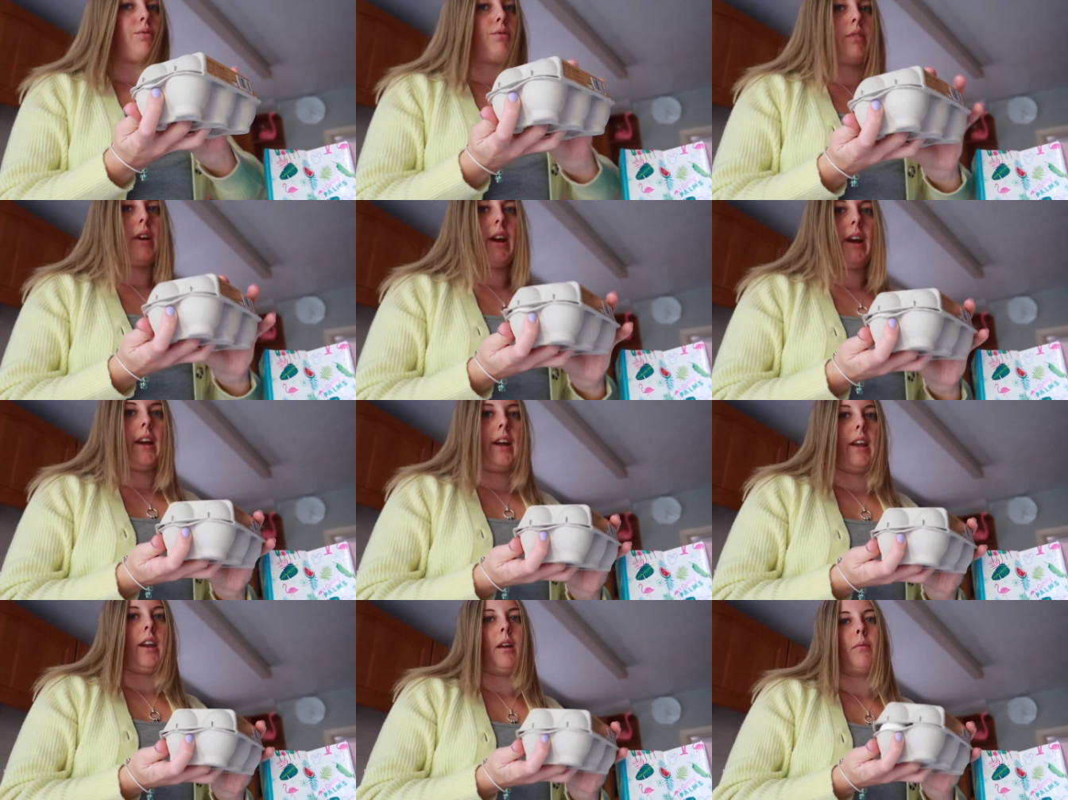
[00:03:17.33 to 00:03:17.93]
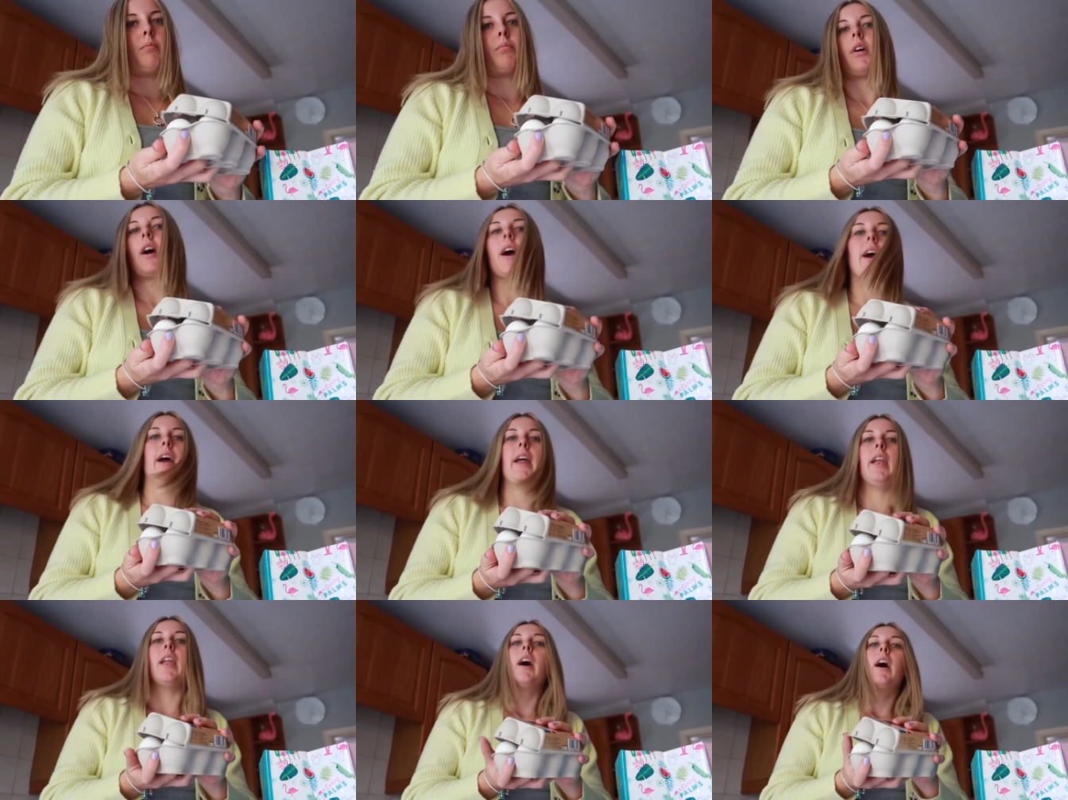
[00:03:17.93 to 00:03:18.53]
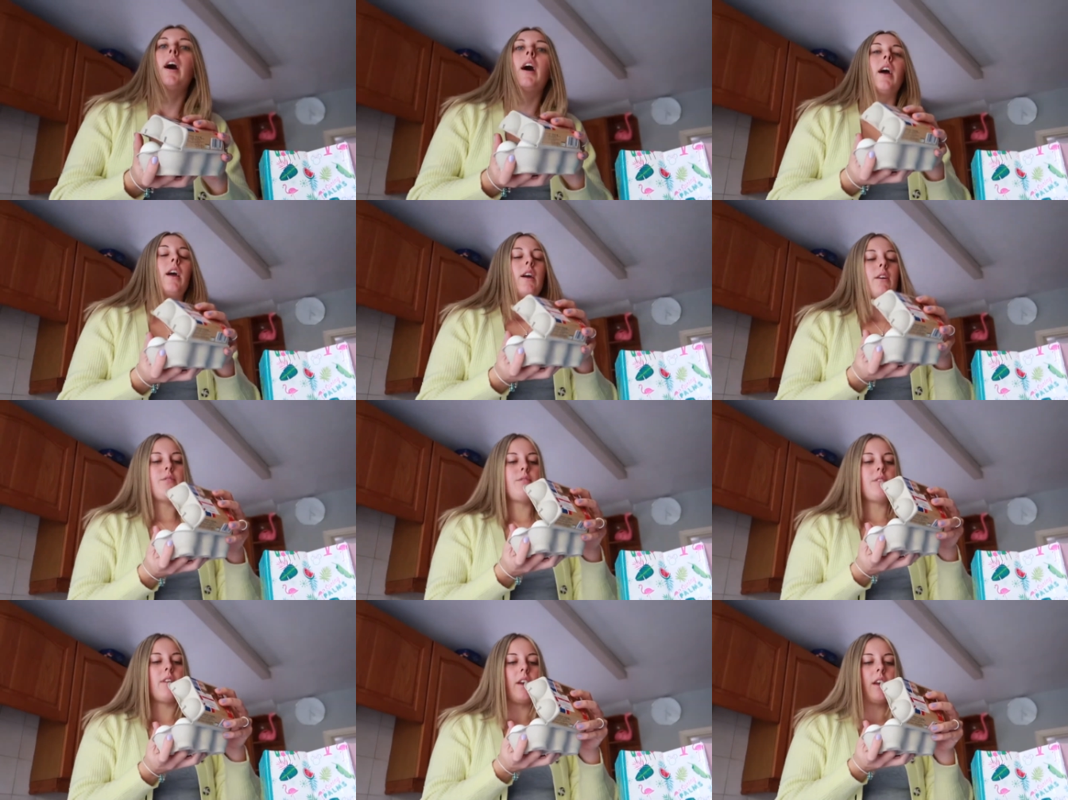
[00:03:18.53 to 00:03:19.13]
I'm praying.
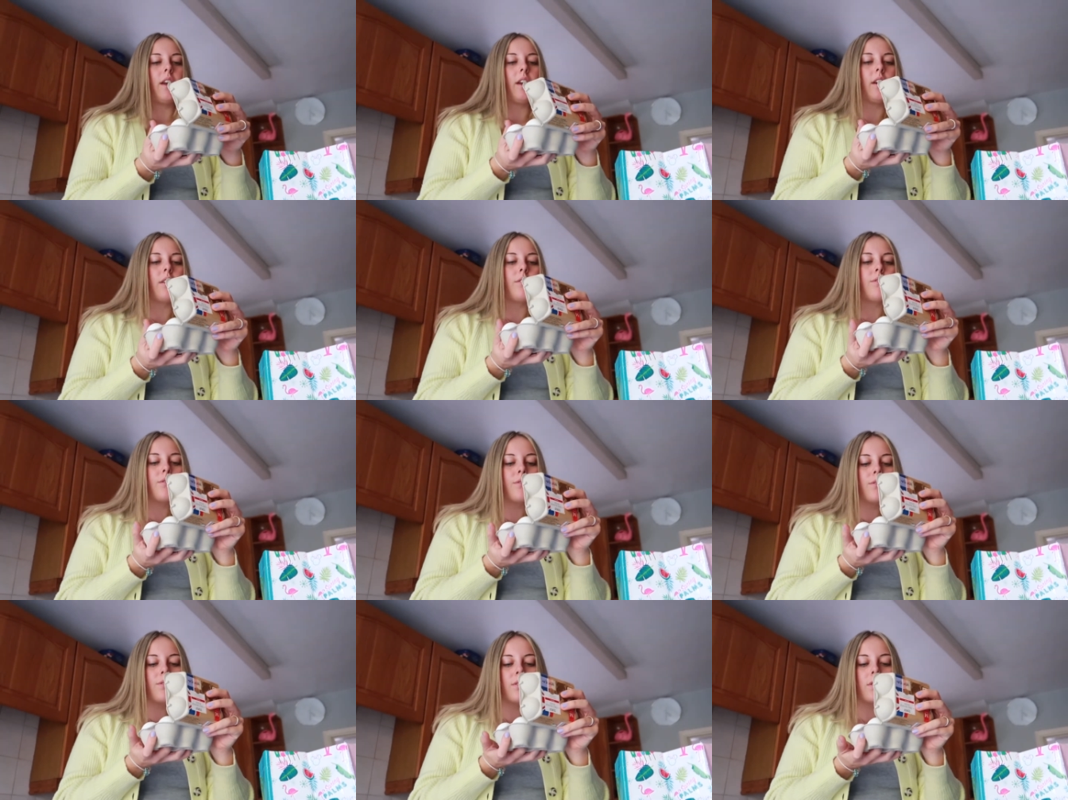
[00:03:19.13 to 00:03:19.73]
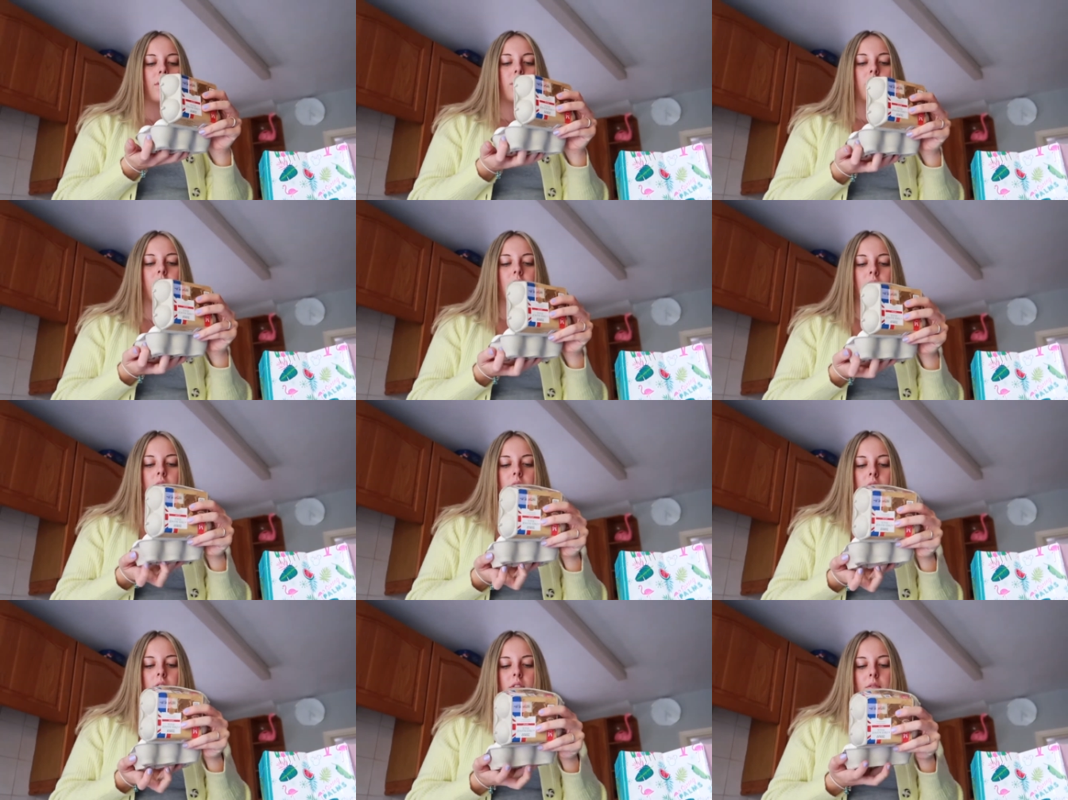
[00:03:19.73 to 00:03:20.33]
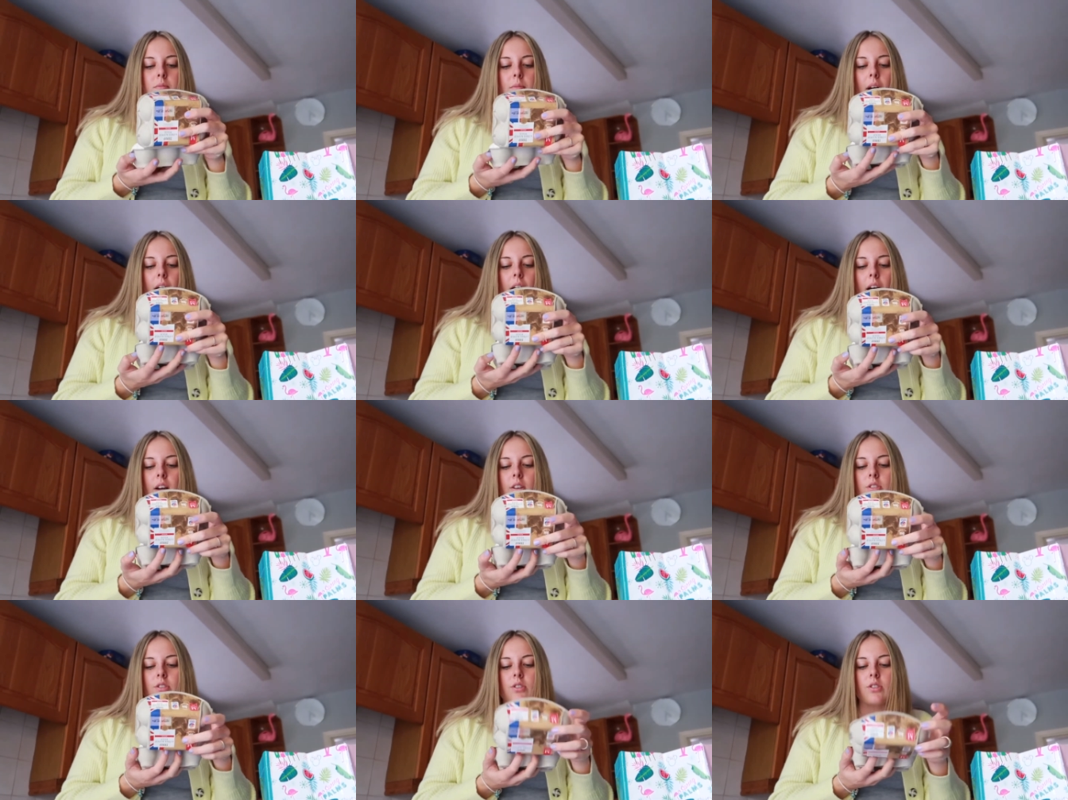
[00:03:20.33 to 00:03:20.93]
If they have
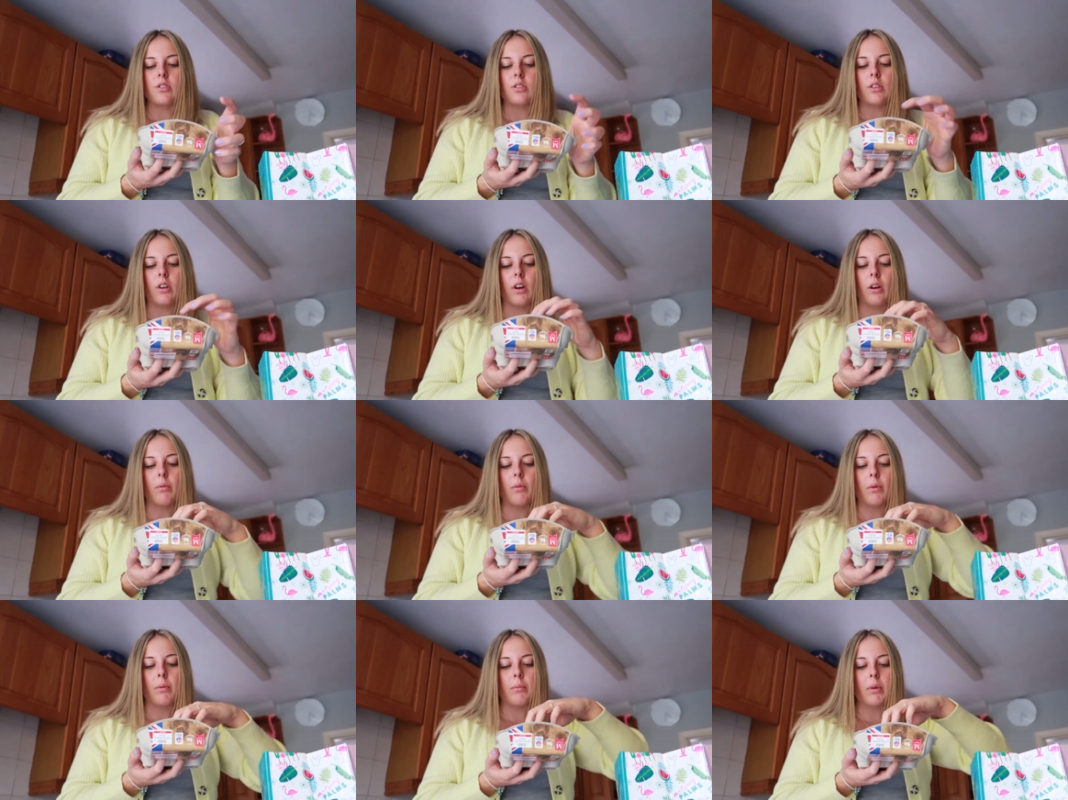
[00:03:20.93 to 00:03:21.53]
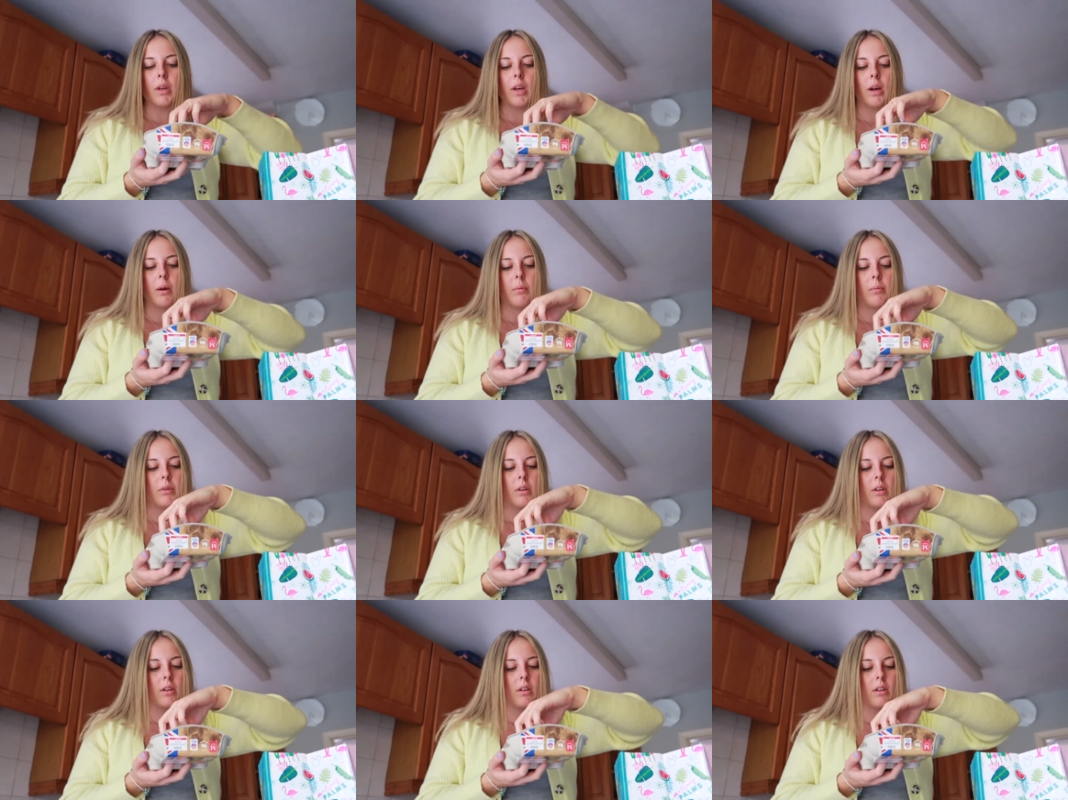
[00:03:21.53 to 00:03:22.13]
smashed, I won't be happy.